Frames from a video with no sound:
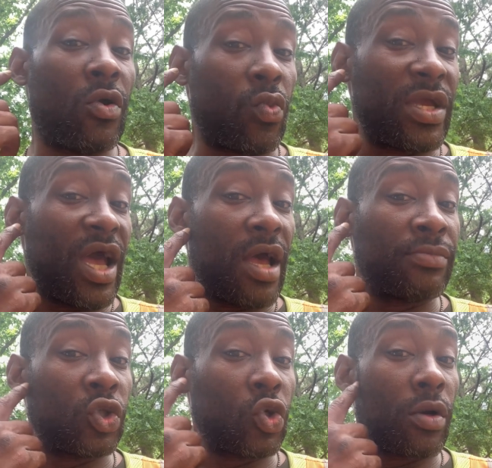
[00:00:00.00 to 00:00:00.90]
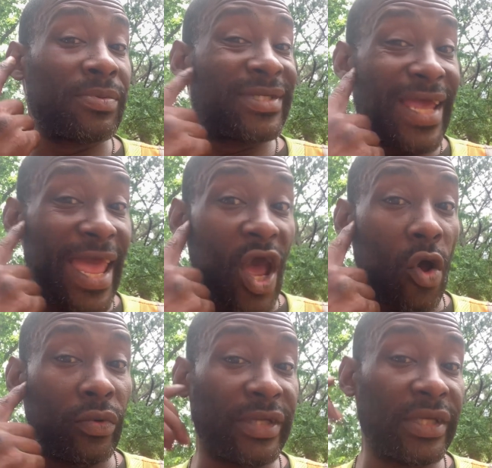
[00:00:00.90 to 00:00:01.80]
We absorb
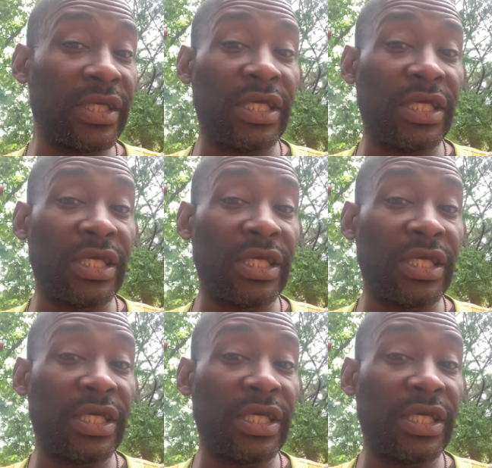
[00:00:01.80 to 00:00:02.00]
sound.